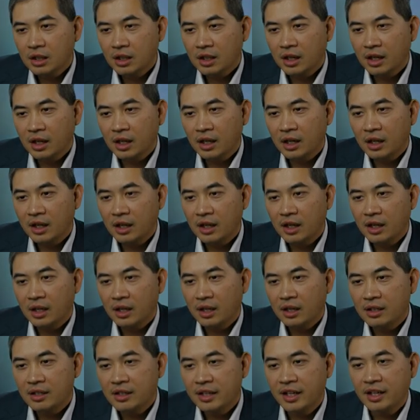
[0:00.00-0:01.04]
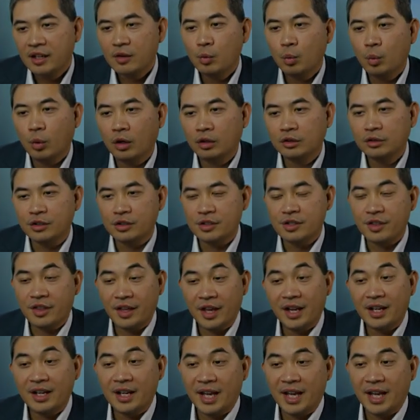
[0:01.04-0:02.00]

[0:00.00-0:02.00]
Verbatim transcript: Uh, Nick Walters, fan,